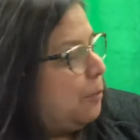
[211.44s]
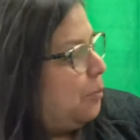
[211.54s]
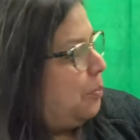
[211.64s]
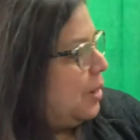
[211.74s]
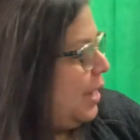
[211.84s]

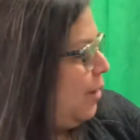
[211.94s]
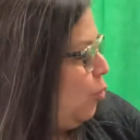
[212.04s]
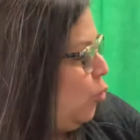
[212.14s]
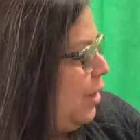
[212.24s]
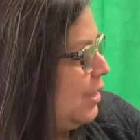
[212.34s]
But
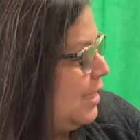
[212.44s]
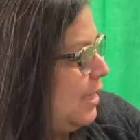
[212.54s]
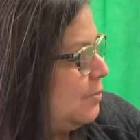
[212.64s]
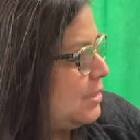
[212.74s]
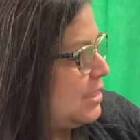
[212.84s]

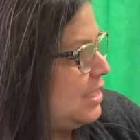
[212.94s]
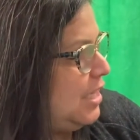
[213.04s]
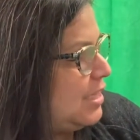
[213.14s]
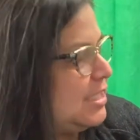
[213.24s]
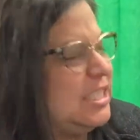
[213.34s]
William's
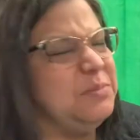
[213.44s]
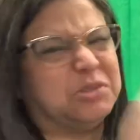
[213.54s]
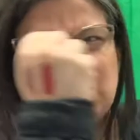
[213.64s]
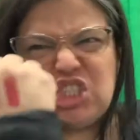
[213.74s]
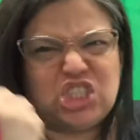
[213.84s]
teeth seemed
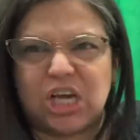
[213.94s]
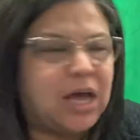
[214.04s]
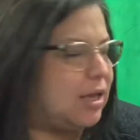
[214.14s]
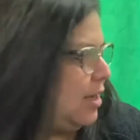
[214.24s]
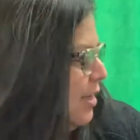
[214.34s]
stuck,